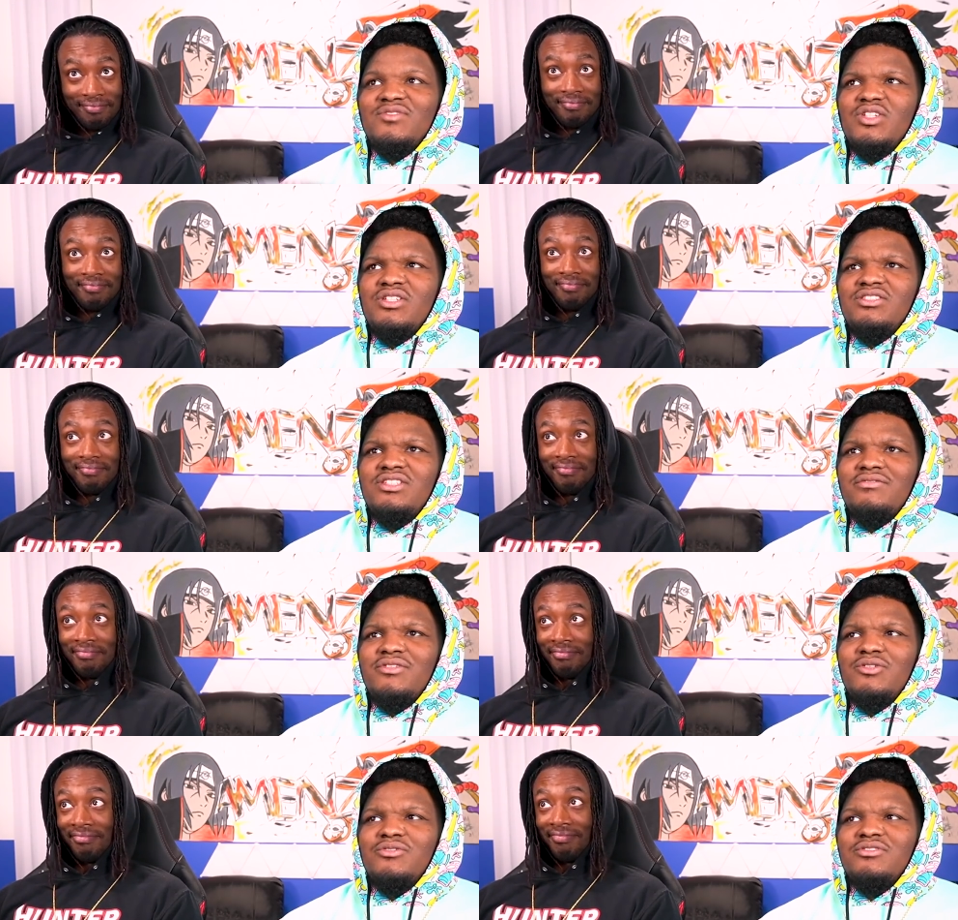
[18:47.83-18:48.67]
Speaker 1: She
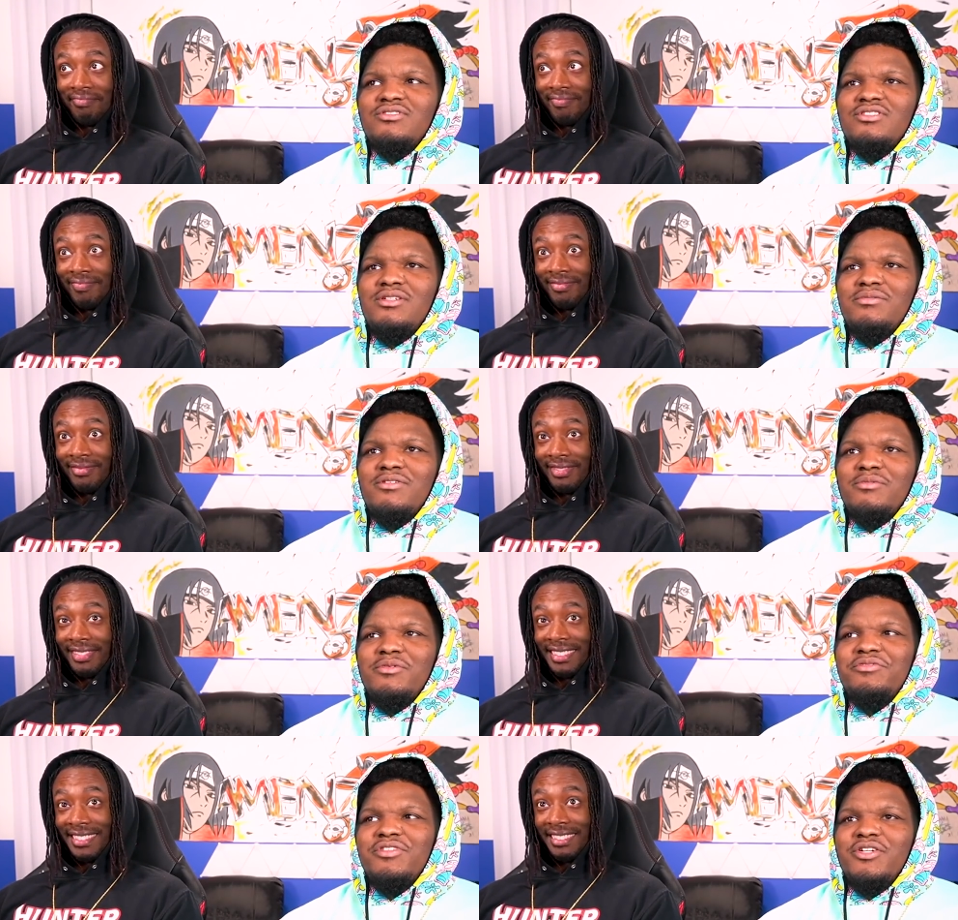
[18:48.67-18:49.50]
gonna, she gonna
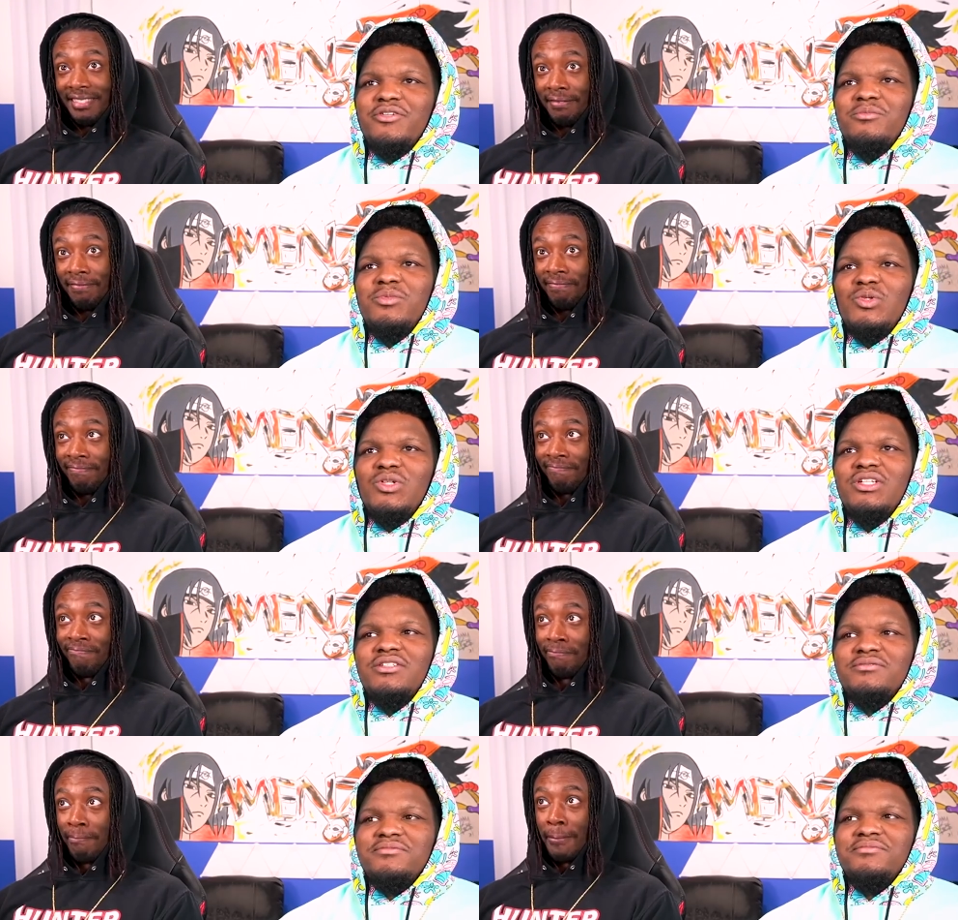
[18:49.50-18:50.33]
be flirting,
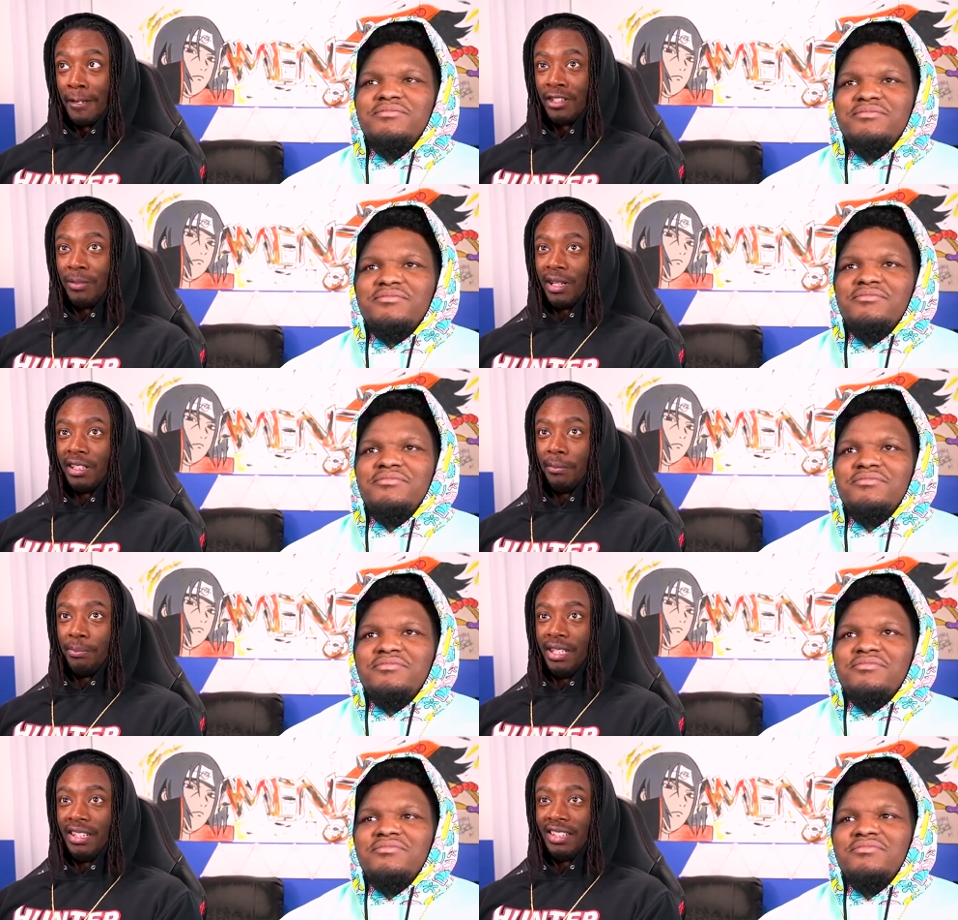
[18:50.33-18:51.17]
boy. She about to
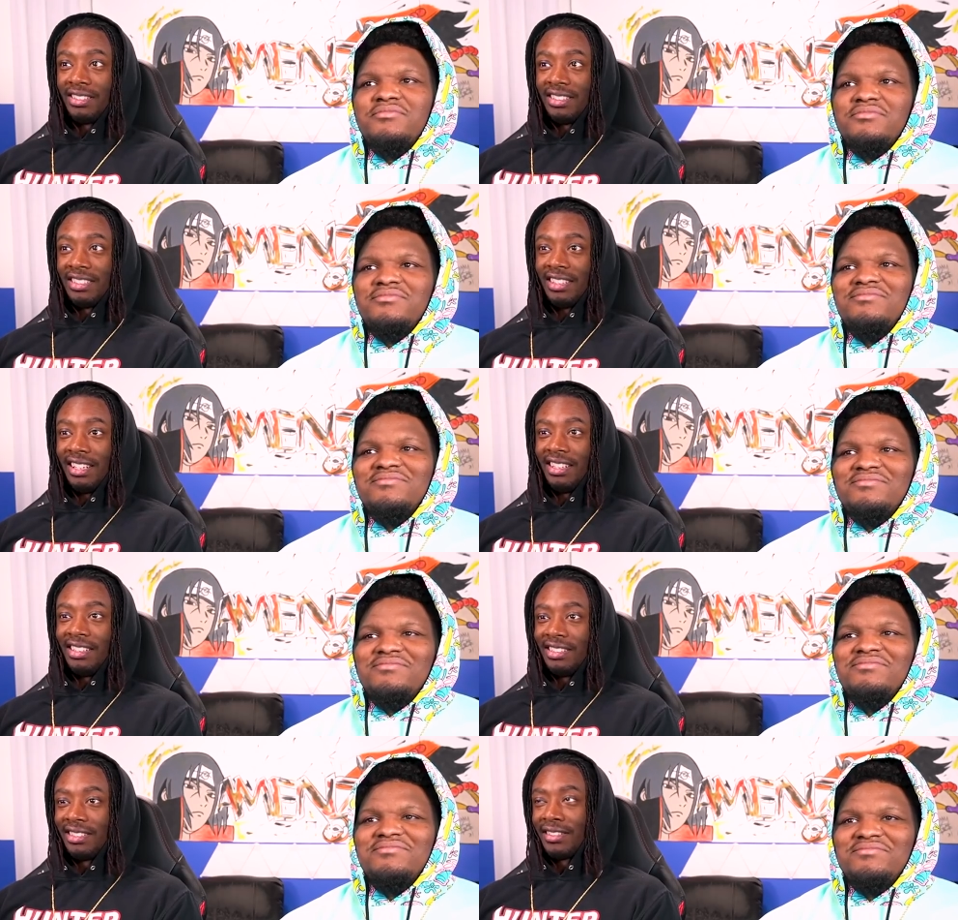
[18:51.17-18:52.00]
beat her sister
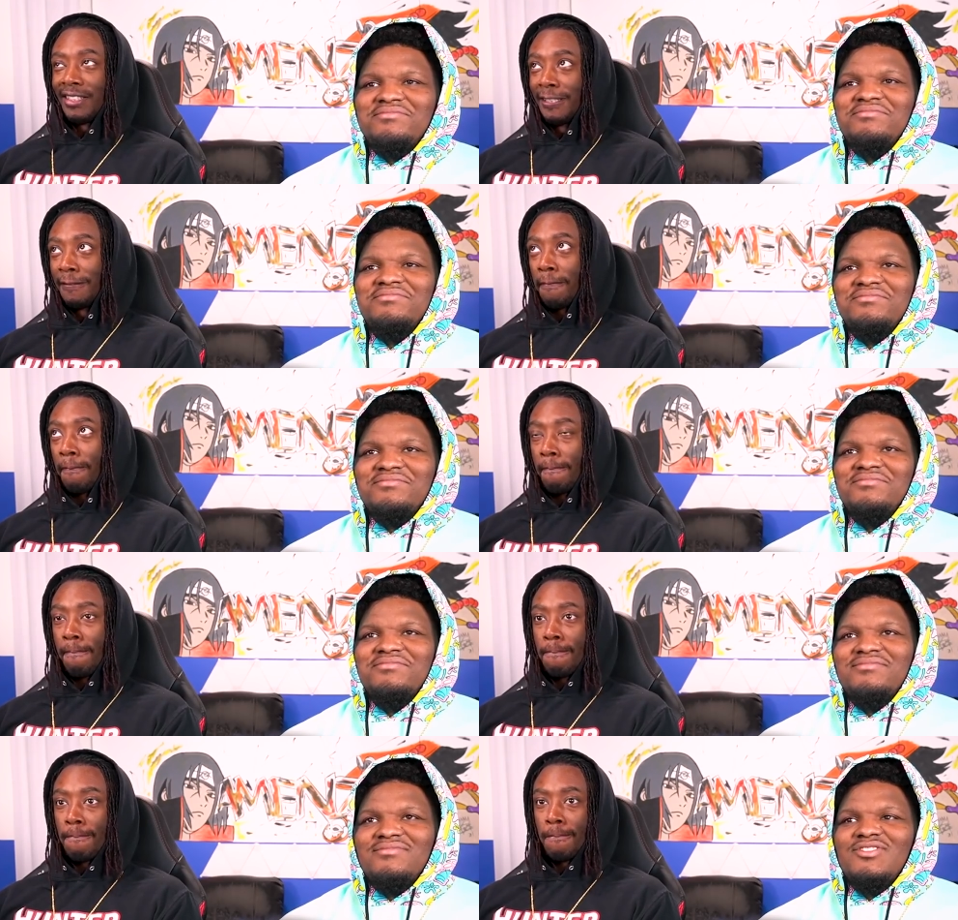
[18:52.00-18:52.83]
Aegis.
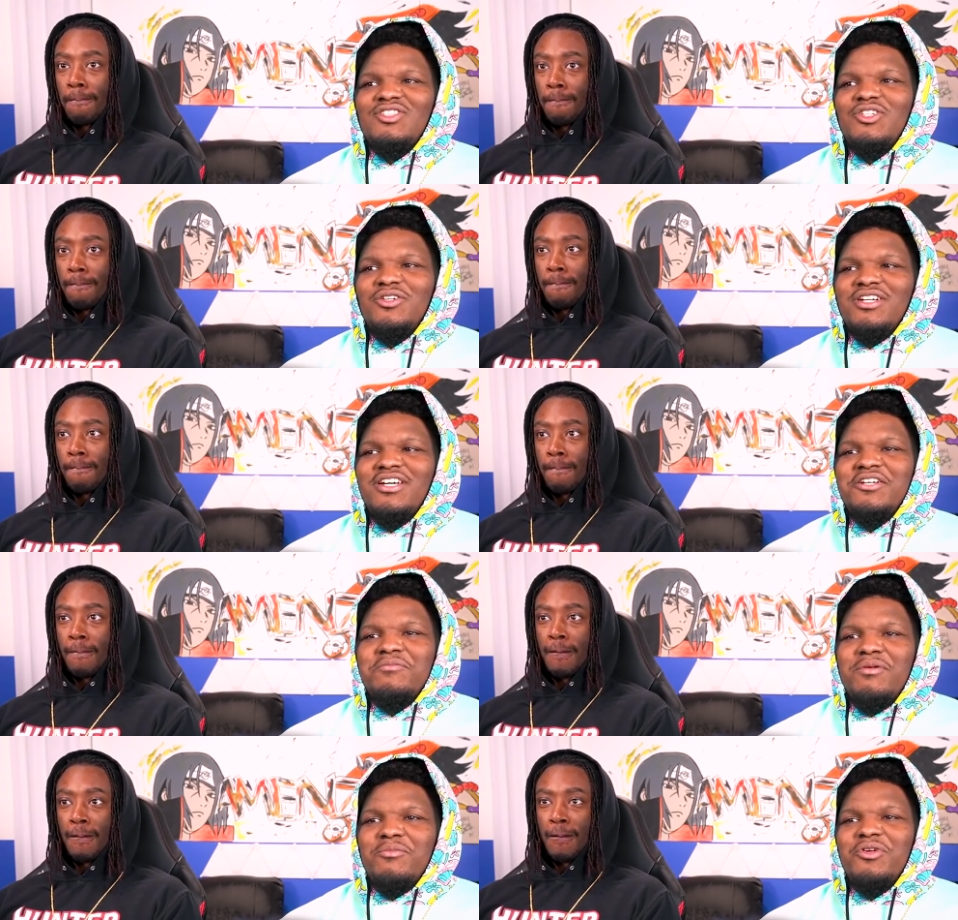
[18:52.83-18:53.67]
She gonna cut her
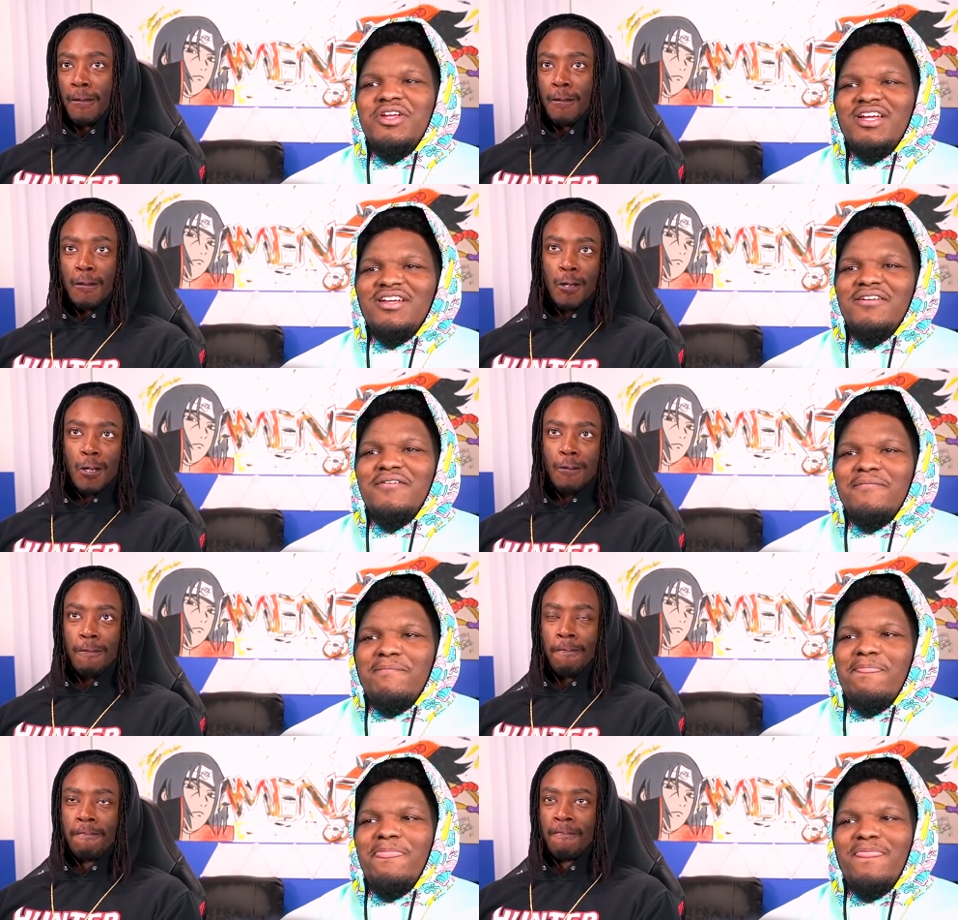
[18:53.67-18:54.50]
memory out.
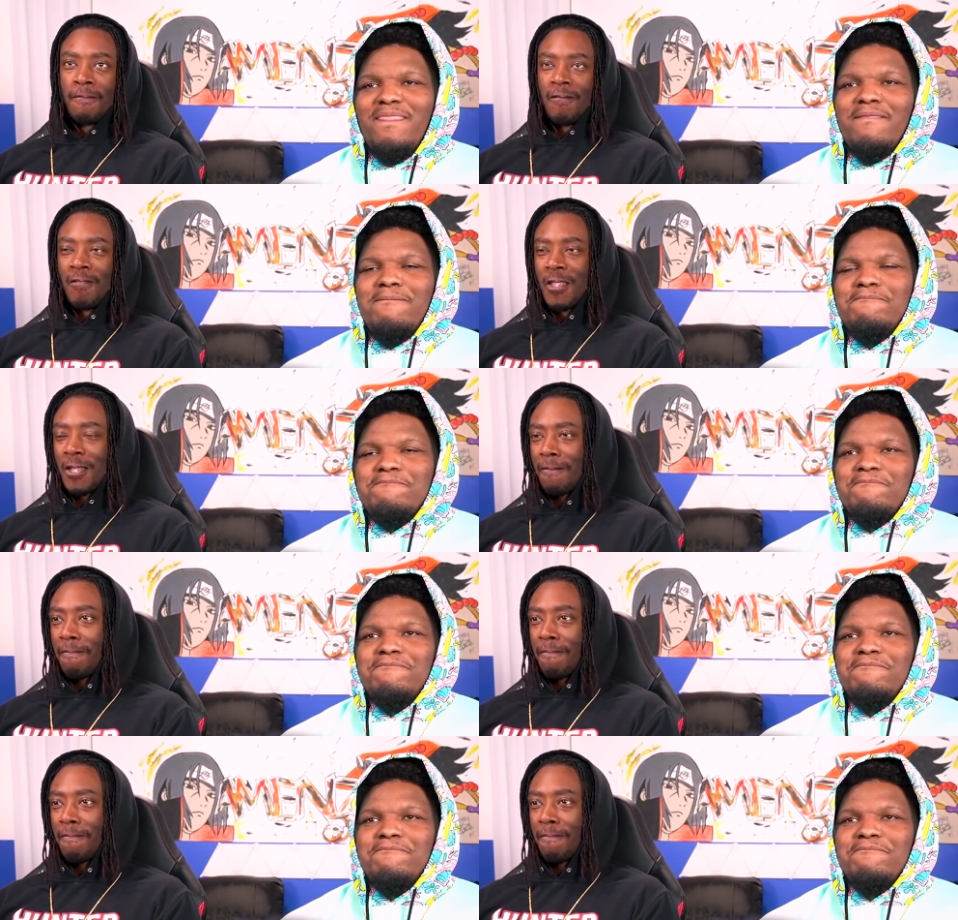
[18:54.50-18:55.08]
They